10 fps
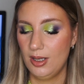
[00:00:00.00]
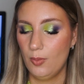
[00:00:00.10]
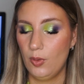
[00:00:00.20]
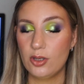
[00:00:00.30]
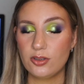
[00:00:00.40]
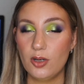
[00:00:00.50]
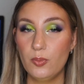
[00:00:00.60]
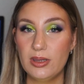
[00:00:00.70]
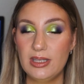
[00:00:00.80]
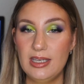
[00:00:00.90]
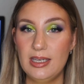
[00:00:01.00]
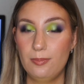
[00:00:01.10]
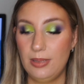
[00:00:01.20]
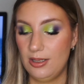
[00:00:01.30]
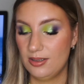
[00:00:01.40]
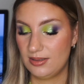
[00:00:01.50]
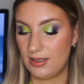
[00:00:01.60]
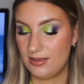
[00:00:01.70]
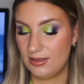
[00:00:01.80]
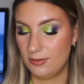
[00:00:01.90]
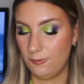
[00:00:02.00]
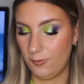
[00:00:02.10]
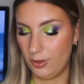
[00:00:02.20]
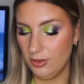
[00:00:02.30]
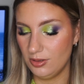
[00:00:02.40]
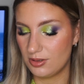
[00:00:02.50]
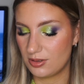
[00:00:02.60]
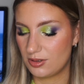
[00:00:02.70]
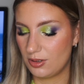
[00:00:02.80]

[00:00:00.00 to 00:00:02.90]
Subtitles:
We're going to start with the biggest sizes first,